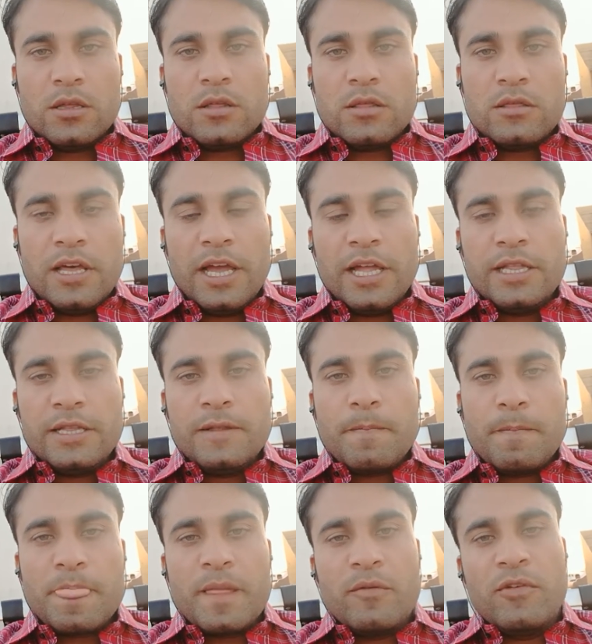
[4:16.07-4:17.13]
then
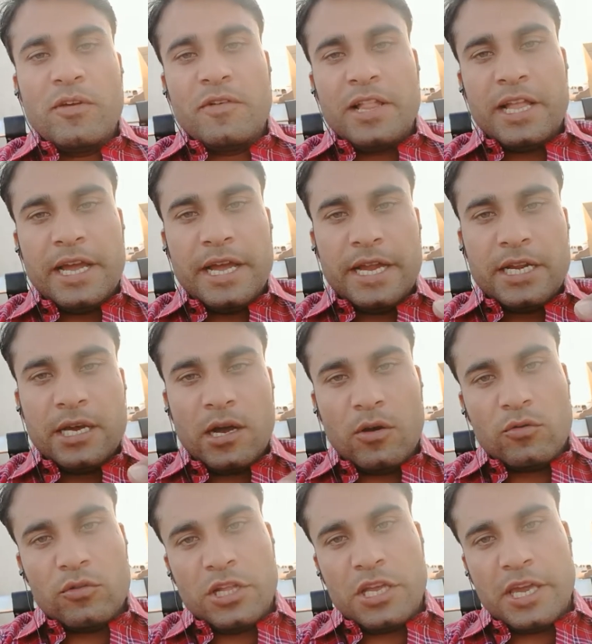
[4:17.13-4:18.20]
we will add
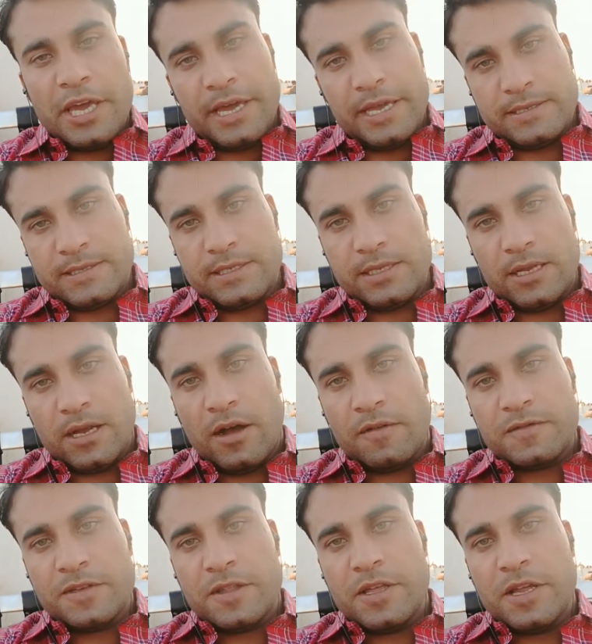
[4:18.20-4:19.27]
only s
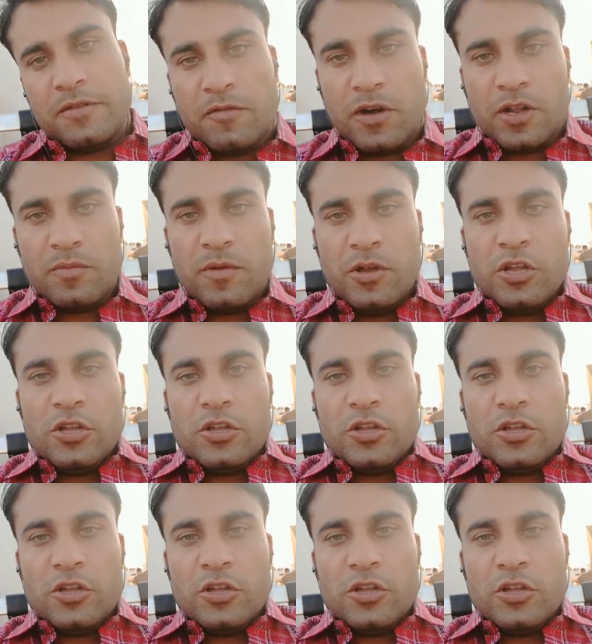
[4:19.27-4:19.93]
after that verb